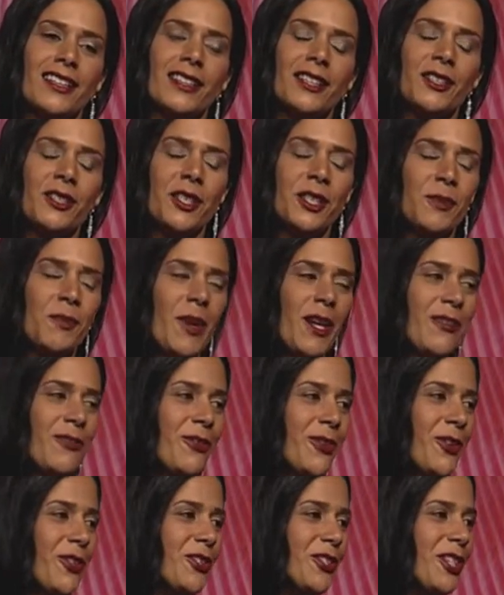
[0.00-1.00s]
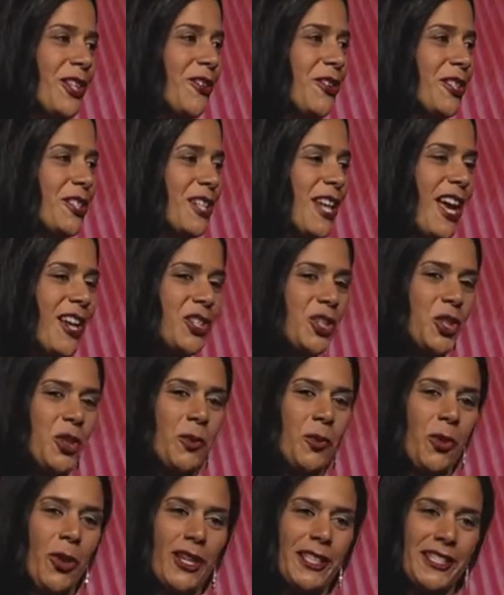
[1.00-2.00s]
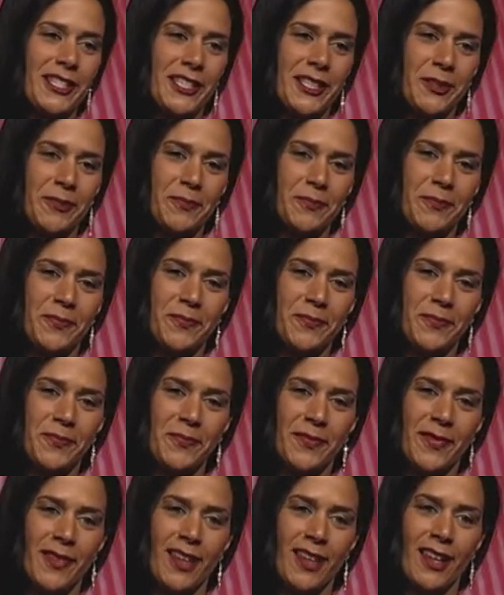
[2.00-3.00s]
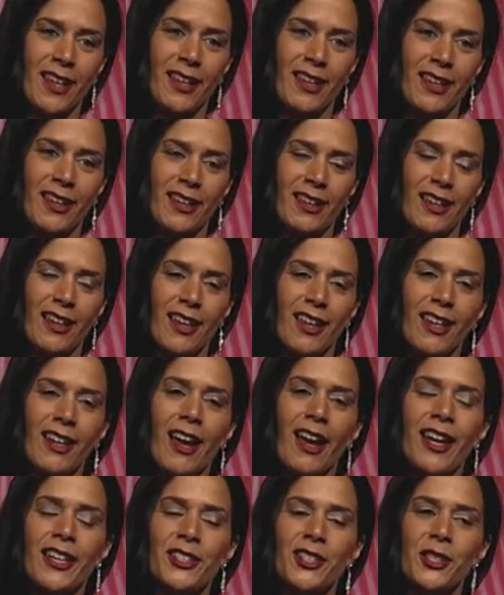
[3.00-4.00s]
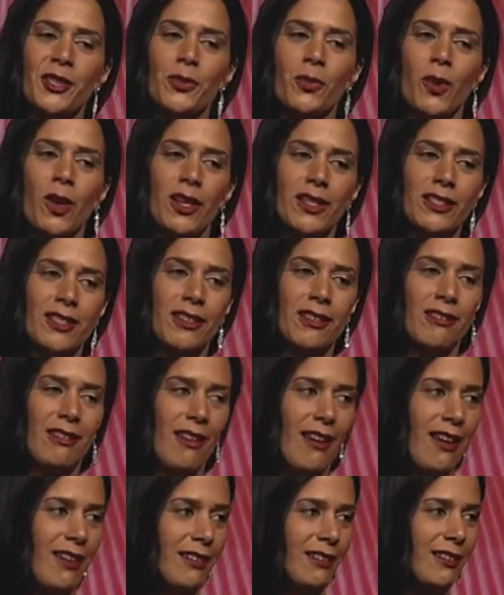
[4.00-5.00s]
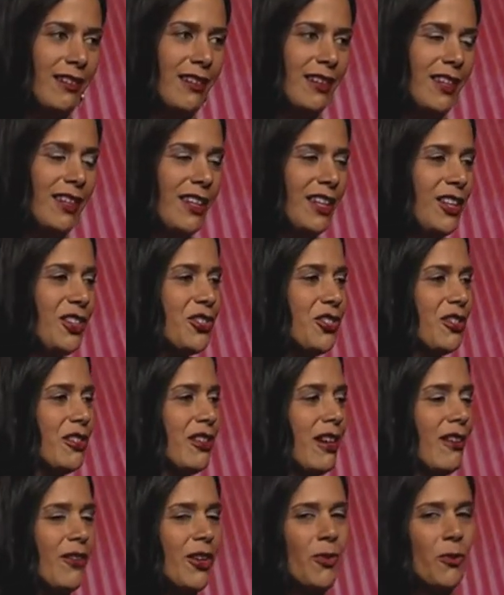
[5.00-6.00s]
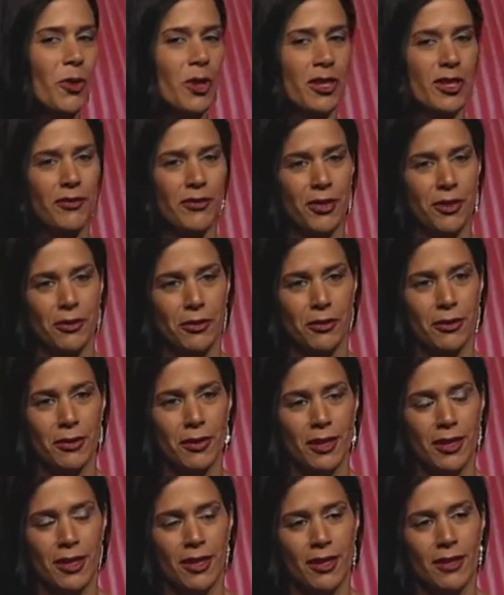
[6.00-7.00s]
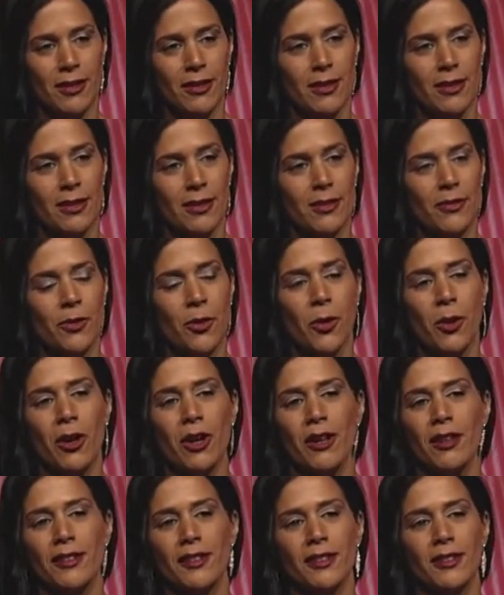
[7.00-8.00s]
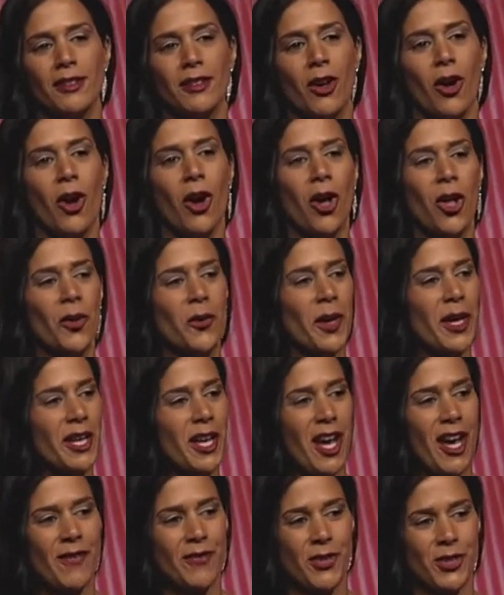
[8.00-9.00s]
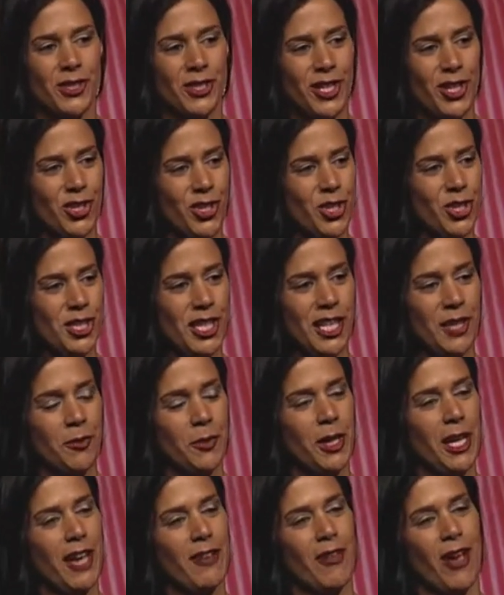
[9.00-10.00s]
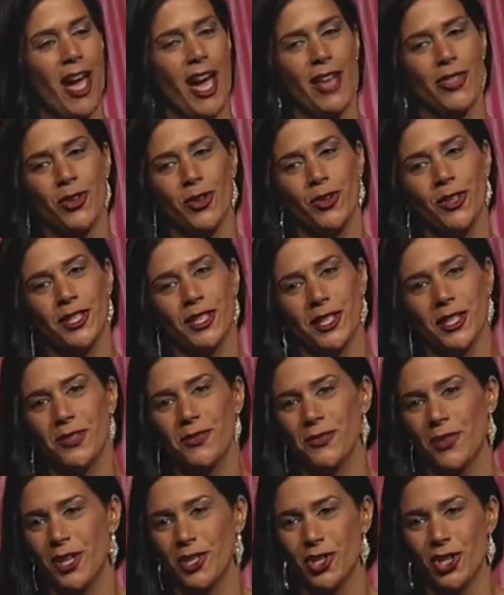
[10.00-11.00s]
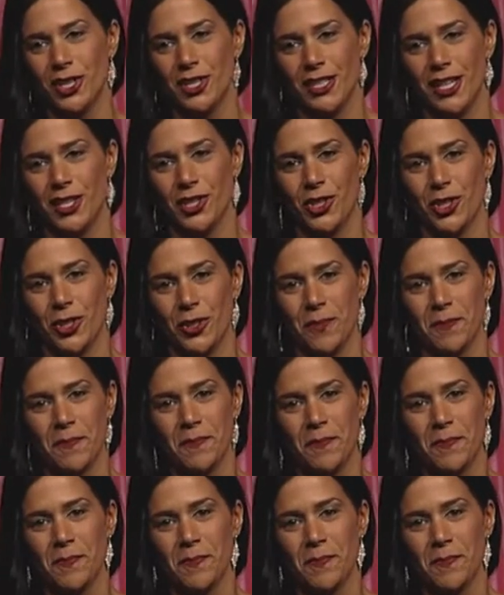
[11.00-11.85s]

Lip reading: This is my first year as national president, and I just want to thank each and every one of you for all the hallway conversations that we have had through this convention center,